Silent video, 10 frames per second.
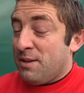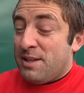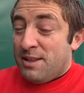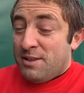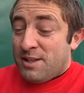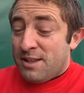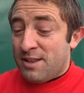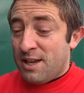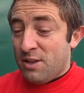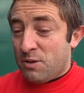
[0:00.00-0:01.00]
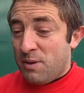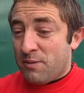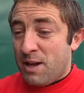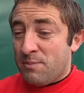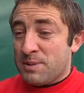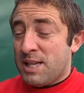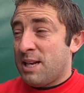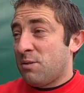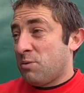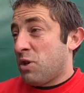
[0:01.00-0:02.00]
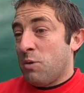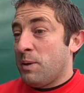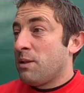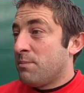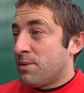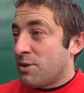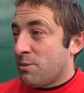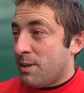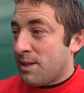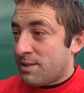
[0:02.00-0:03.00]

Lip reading: At the end of the day, we have games in hand, we've just got to win them, do you know what I mean?